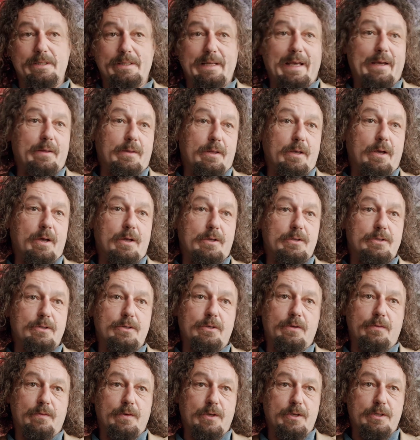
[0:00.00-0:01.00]
is now the Arts
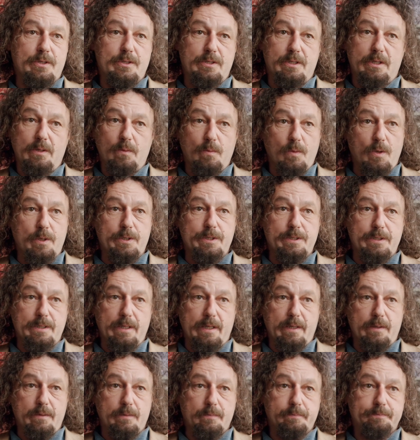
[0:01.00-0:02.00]
University at
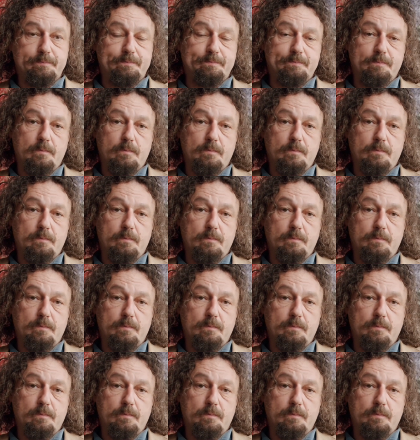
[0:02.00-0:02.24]
Wallacedown.